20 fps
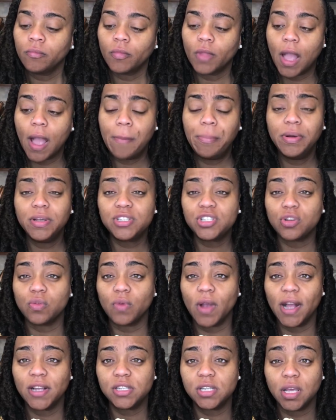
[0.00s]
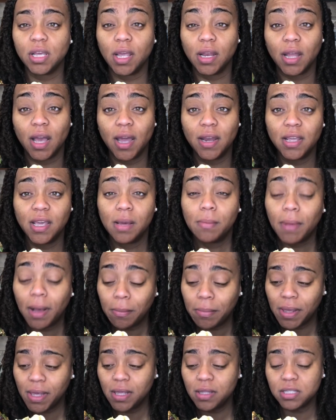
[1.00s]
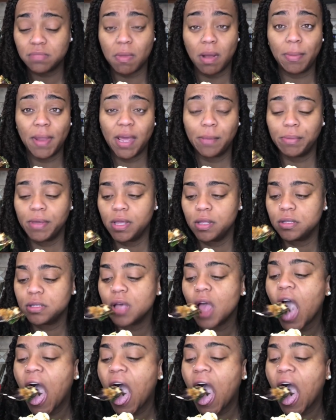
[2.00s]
I put sriracha and honey in my beans, my black beans.